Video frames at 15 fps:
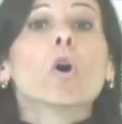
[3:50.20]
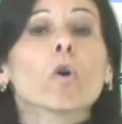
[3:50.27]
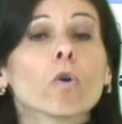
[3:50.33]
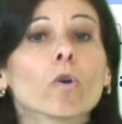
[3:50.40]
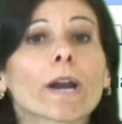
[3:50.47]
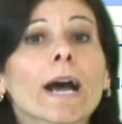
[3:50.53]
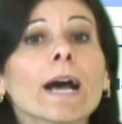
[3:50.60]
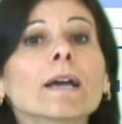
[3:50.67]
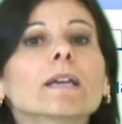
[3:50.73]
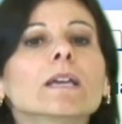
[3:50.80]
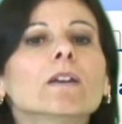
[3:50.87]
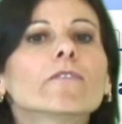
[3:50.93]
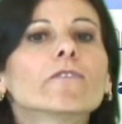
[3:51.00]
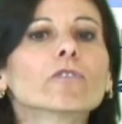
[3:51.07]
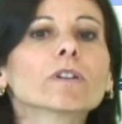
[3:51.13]
The
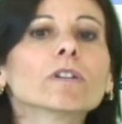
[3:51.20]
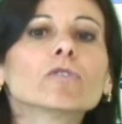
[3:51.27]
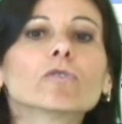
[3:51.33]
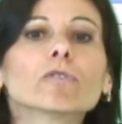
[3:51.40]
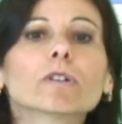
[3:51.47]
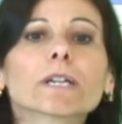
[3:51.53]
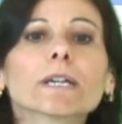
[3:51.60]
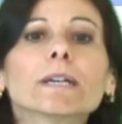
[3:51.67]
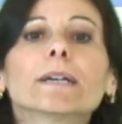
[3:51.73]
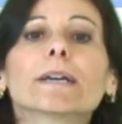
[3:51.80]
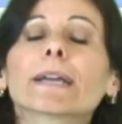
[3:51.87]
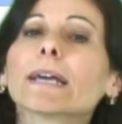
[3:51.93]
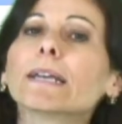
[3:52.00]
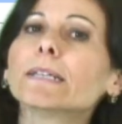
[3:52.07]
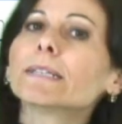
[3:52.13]
supplier now
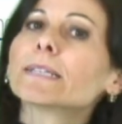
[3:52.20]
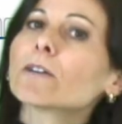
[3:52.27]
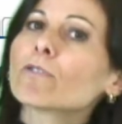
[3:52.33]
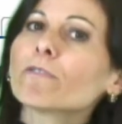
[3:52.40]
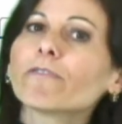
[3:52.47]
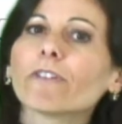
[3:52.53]
makes an offer,